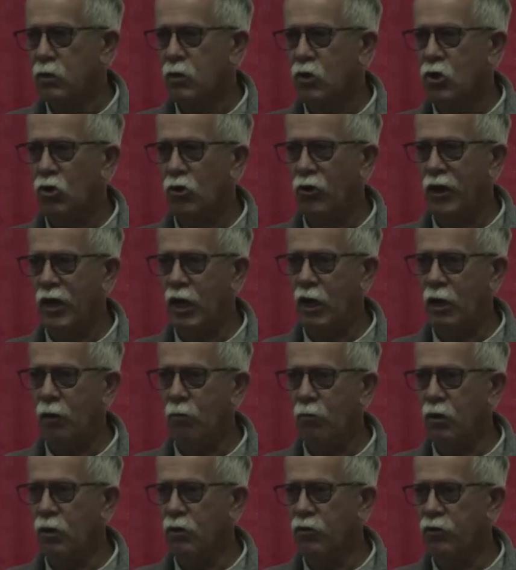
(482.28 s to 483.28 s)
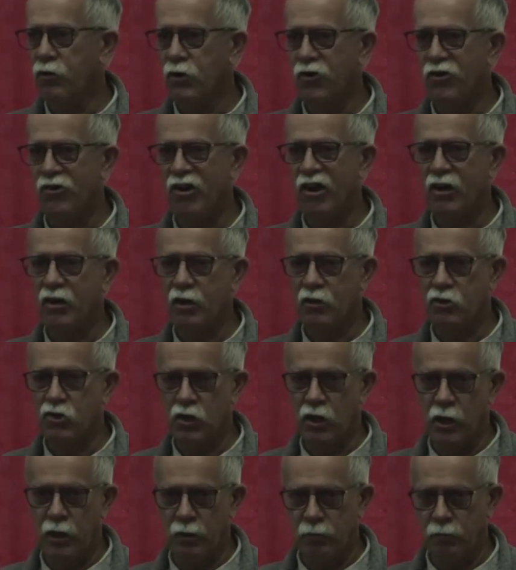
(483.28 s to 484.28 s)
claim their
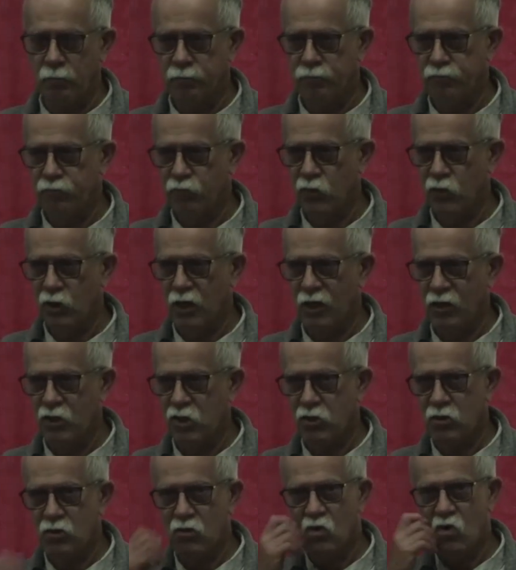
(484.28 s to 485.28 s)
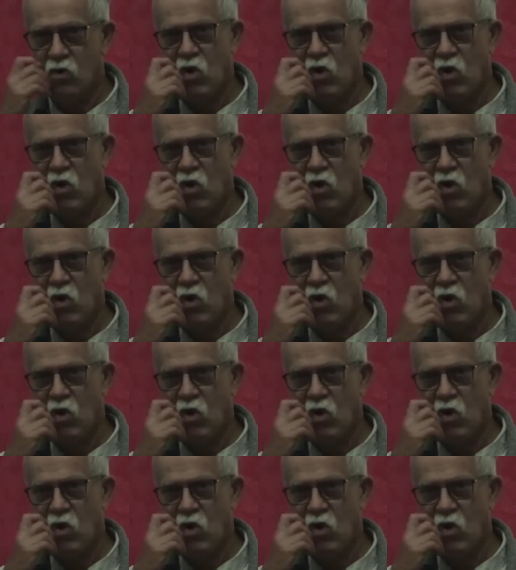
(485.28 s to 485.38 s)
dignity? Yes.